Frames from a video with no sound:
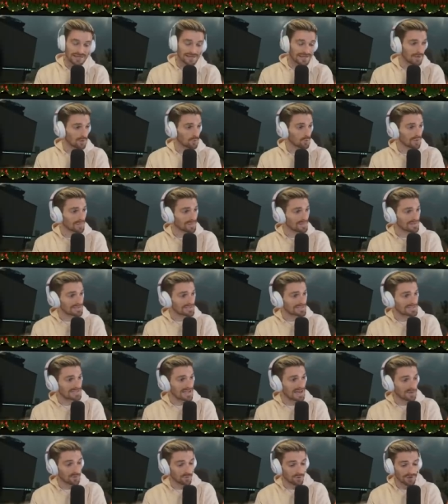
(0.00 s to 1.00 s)
Now, with this
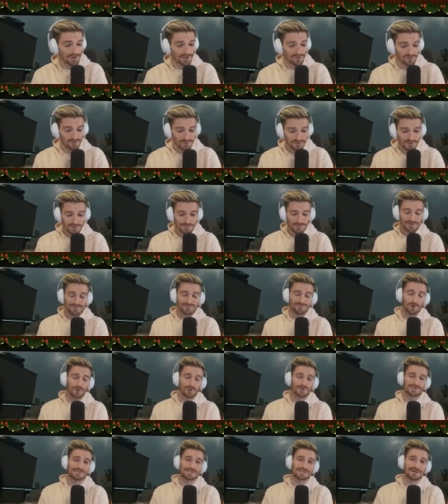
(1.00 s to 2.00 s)
deck, we're going to really be
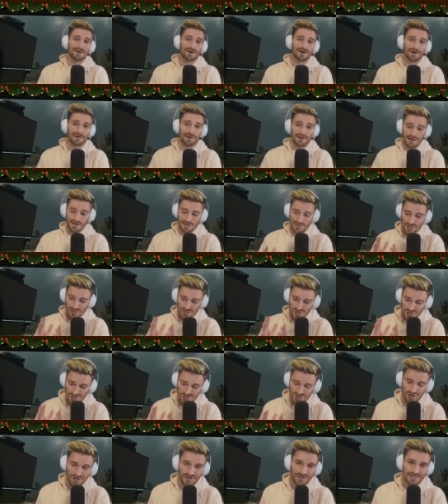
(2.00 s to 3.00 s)
focusing on
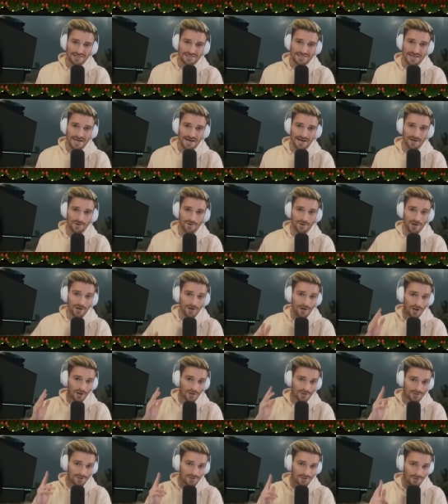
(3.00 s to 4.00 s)
shutting down
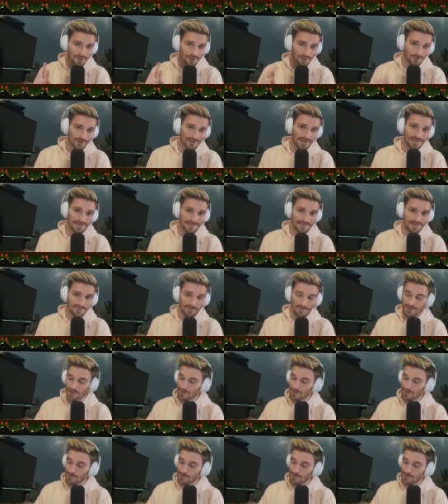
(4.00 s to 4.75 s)
two lanes.